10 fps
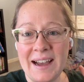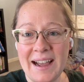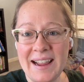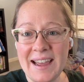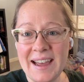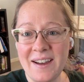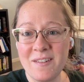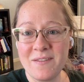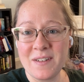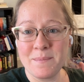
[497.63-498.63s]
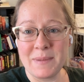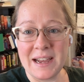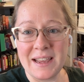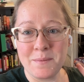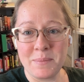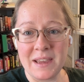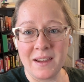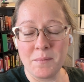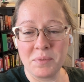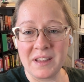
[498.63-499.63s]
I have my
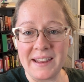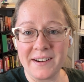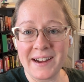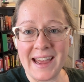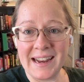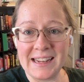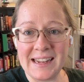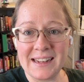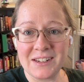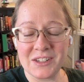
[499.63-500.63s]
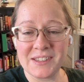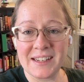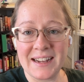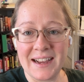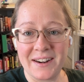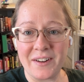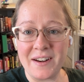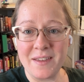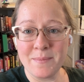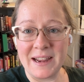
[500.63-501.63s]
big planner caddy just sitting
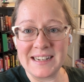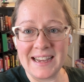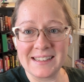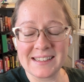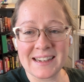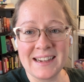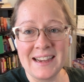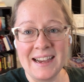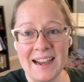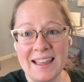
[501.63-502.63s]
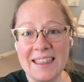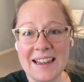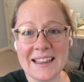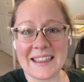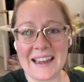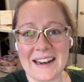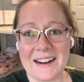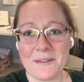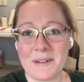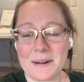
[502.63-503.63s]
underneath my desk. I think that
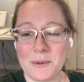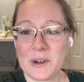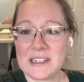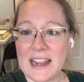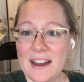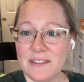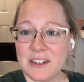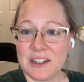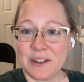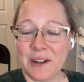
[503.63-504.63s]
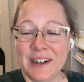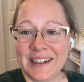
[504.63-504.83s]
what I'm going to have to do